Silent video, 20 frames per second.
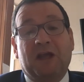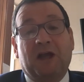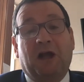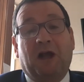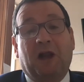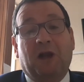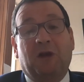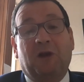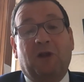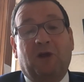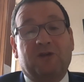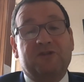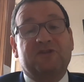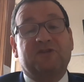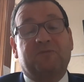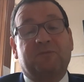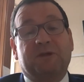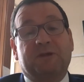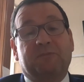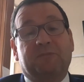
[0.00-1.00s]
a lot of
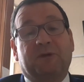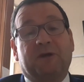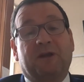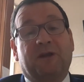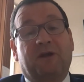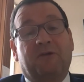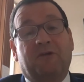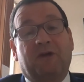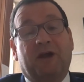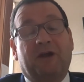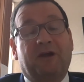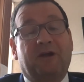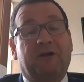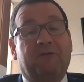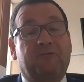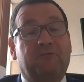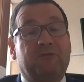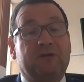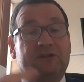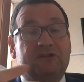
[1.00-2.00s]
people are
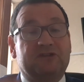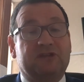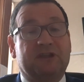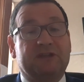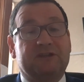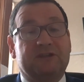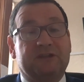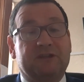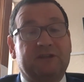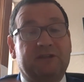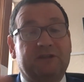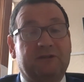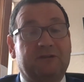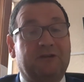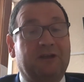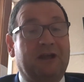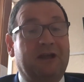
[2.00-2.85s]
resitting